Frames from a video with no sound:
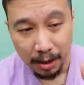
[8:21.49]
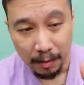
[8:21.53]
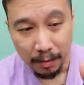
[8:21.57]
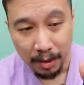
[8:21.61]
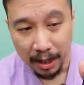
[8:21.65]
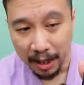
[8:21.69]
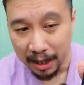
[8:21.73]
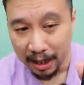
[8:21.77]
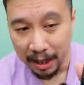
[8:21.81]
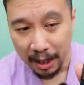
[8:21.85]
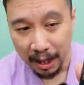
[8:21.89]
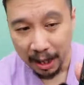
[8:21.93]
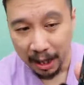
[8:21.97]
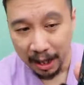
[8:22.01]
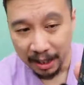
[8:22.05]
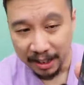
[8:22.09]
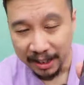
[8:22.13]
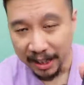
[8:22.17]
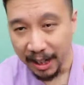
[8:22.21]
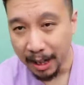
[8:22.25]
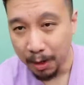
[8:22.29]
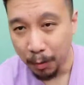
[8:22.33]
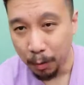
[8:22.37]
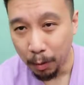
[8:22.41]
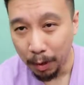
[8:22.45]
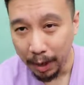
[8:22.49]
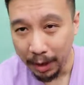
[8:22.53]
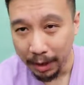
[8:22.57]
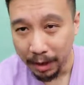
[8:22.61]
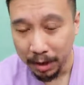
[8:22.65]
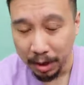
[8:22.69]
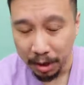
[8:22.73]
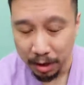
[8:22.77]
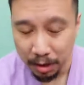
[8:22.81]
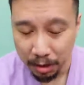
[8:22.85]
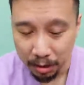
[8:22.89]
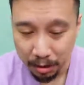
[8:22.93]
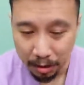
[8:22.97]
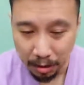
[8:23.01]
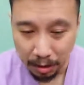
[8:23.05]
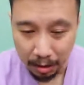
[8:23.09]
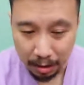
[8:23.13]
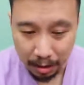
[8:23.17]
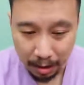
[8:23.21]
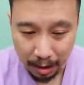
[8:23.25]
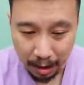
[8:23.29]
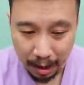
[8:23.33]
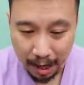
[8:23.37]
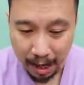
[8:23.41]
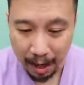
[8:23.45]
Man, I can't wait to
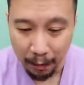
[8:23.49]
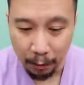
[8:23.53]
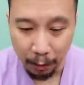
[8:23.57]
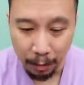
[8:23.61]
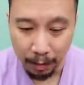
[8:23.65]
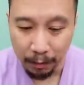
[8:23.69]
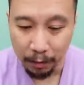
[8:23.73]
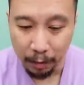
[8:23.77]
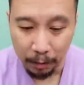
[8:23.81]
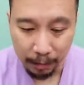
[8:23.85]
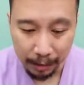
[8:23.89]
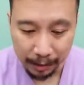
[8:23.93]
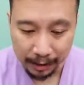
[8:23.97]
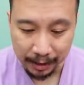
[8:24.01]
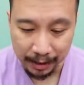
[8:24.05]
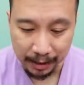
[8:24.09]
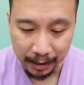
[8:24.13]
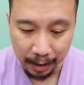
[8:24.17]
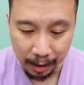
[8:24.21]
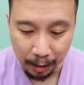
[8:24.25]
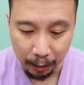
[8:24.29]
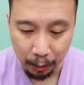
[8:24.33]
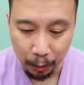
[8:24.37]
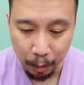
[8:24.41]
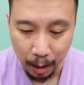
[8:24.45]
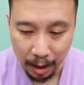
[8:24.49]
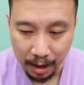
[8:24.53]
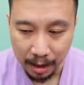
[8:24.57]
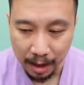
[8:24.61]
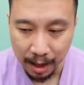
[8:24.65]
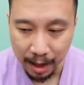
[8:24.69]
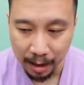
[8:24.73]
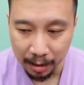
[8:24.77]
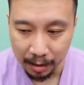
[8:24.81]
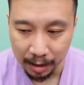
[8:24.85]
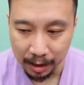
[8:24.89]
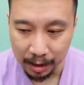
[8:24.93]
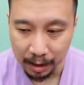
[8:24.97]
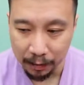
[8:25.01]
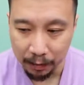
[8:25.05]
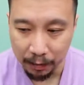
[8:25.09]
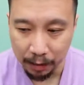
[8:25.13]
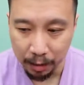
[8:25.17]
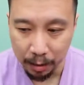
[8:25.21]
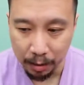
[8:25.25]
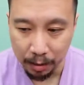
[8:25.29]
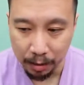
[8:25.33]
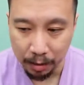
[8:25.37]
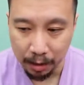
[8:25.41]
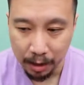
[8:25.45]
have one for myself. Right now, this
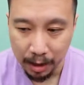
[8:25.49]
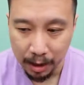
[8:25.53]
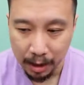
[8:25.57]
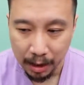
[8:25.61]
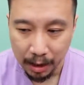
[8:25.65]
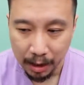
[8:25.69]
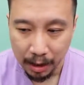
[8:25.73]
phone,